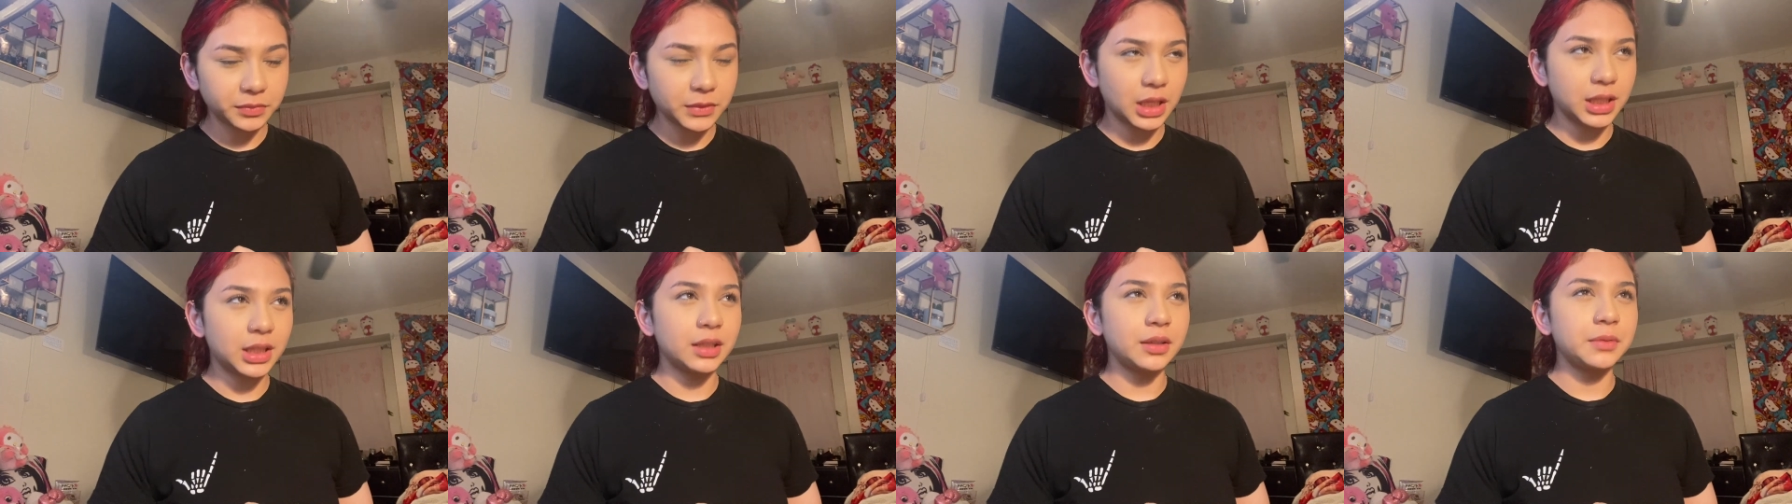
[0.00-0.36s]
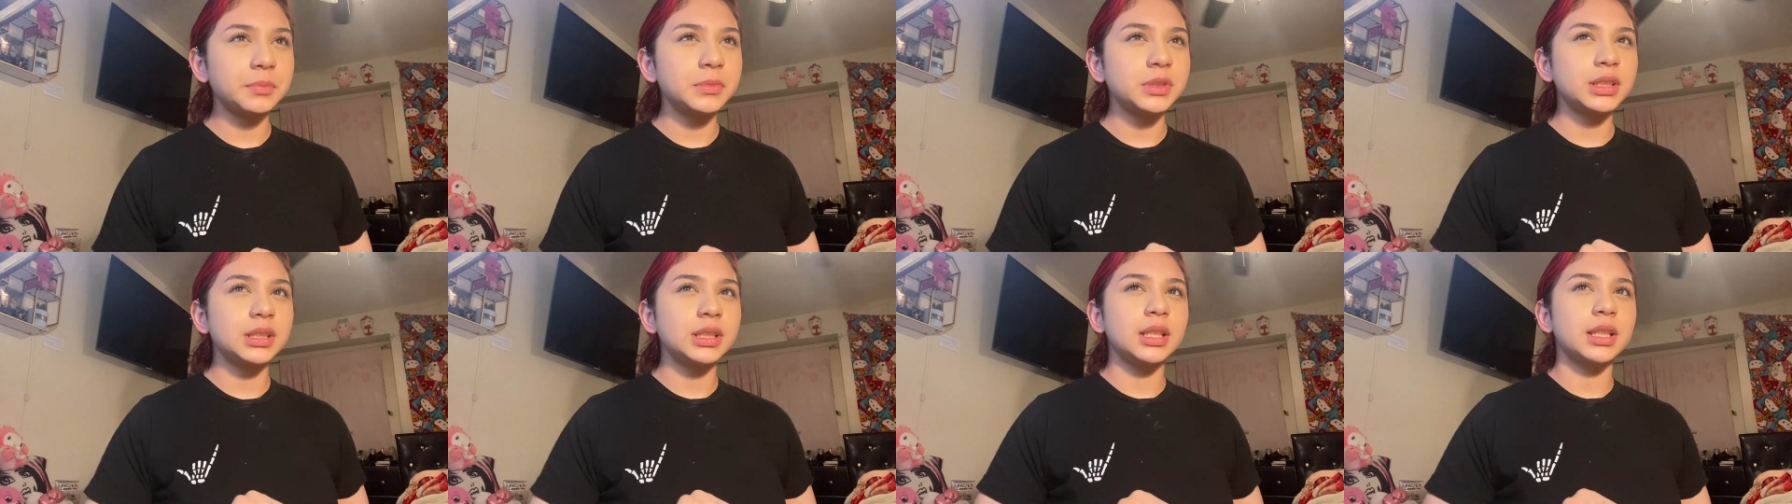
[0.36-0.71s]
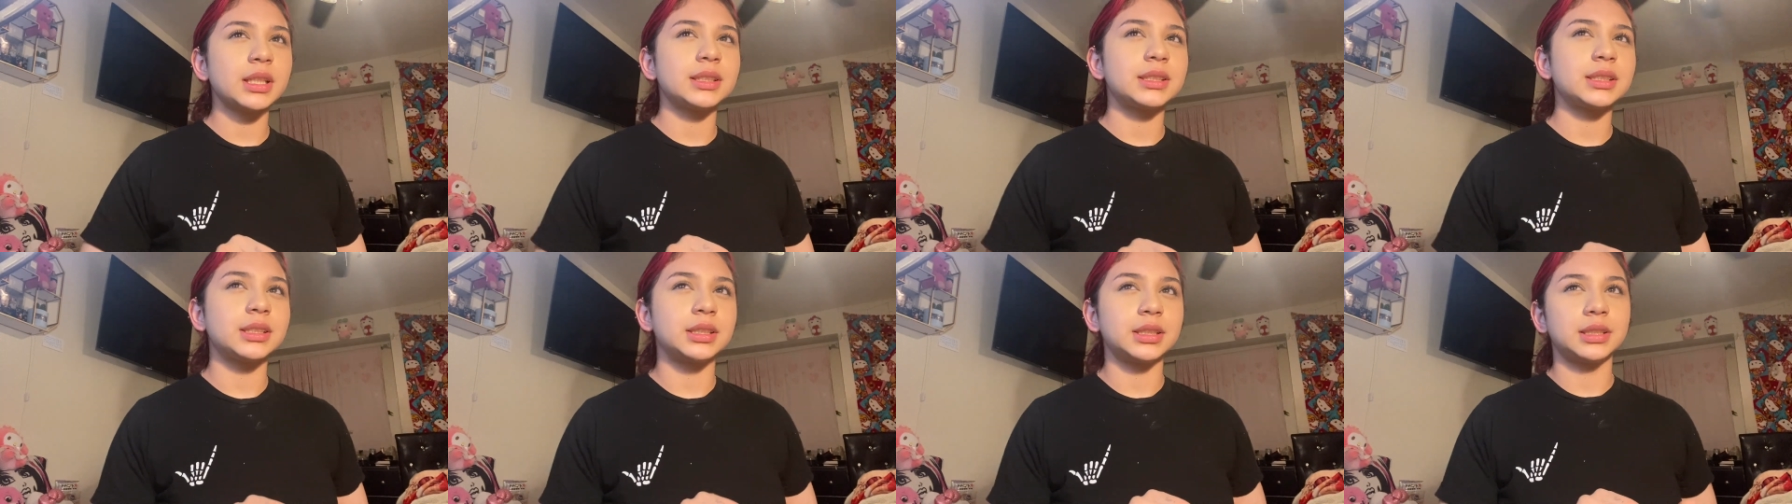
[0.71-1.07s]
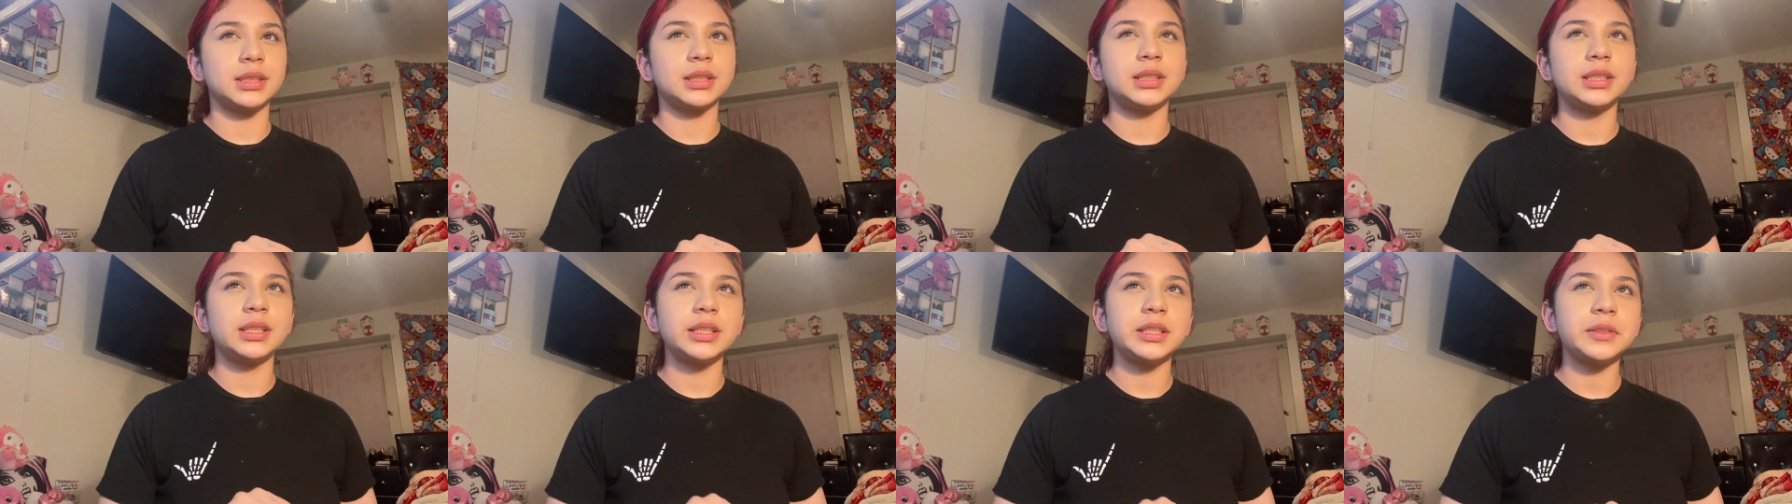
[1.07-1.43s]
I think I'm using, like,
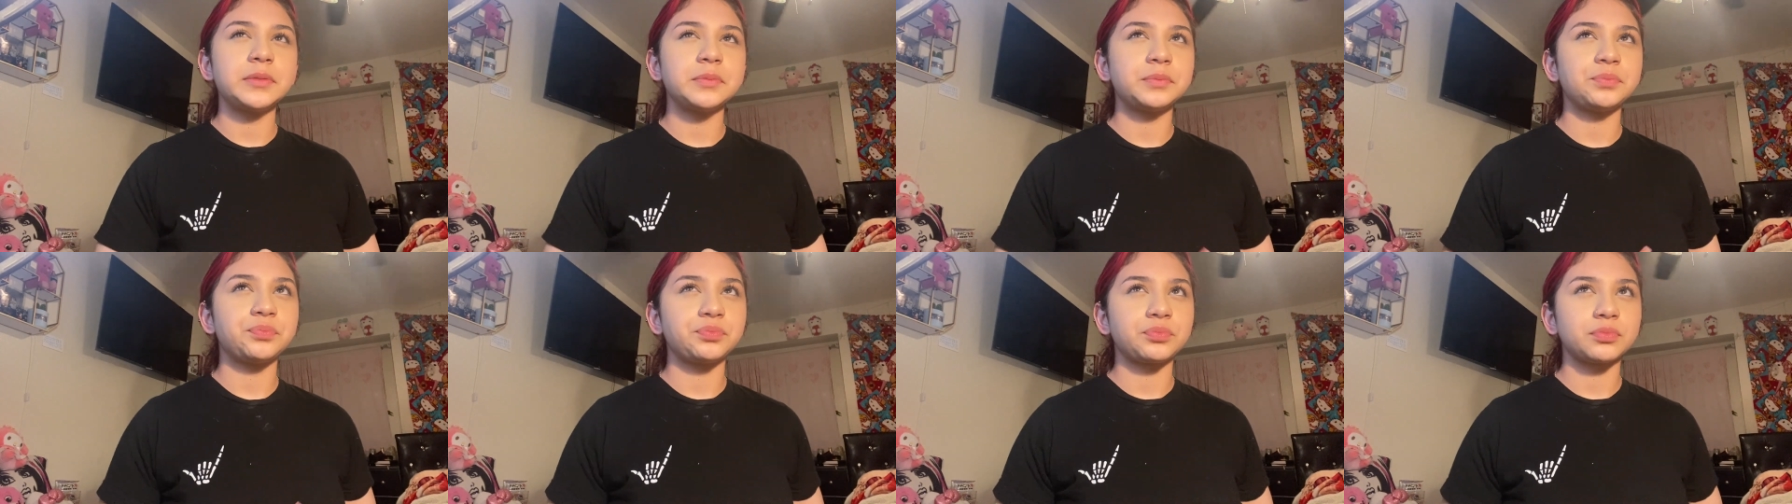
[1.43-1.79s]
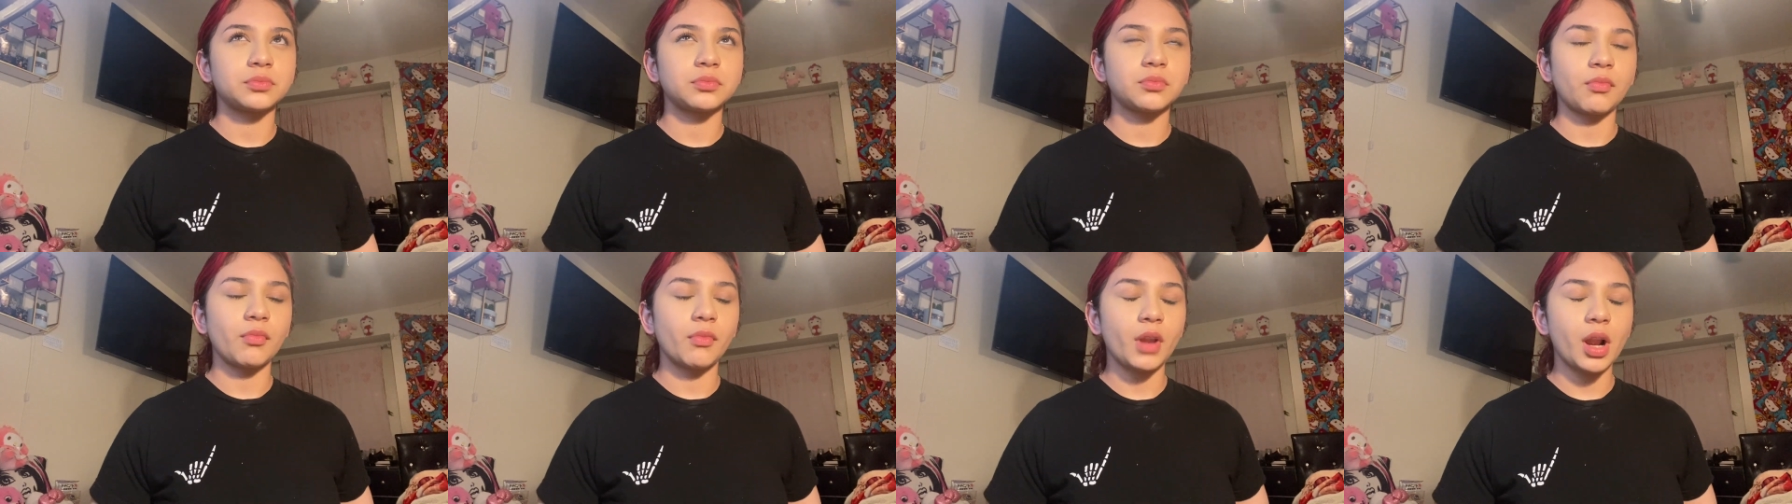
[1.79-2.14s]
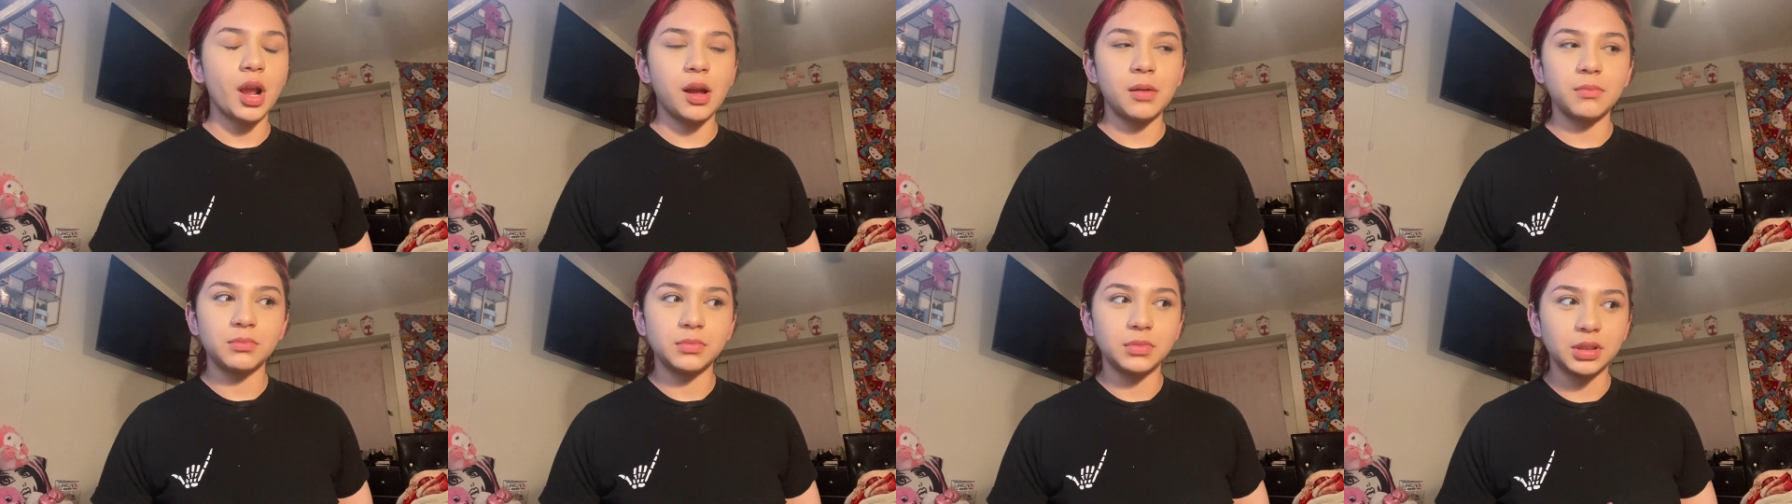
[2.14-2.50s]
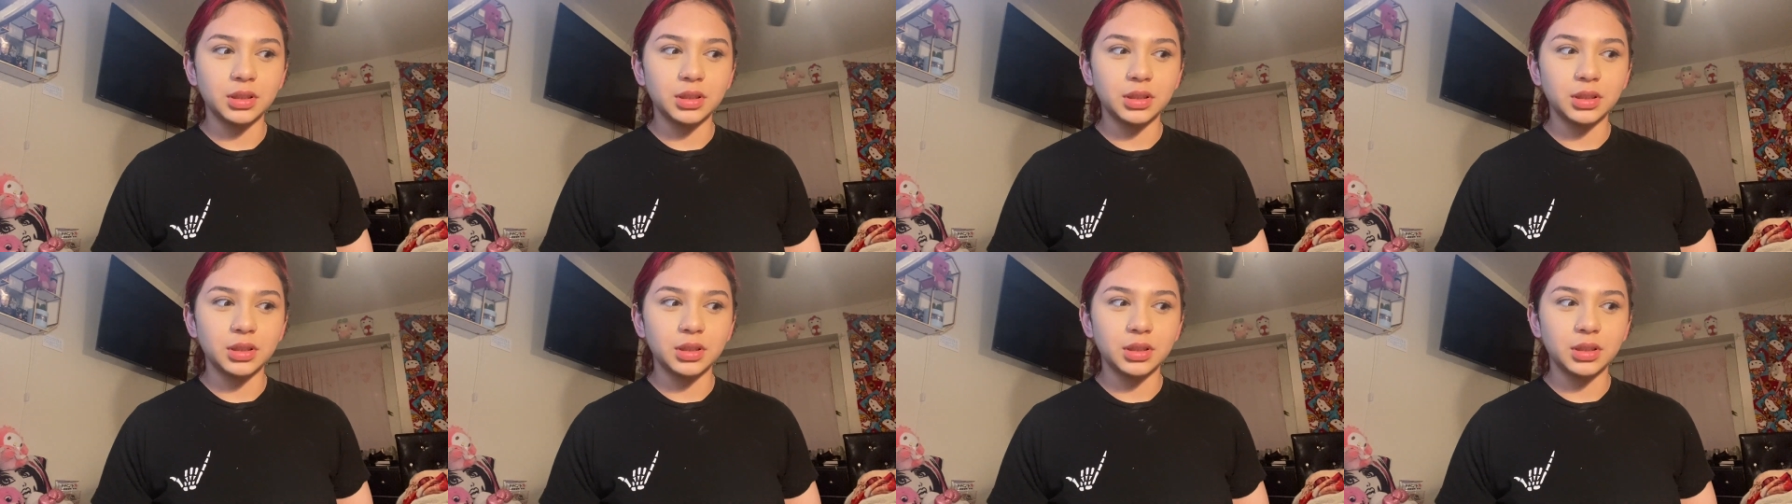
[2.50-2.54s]
16. I'm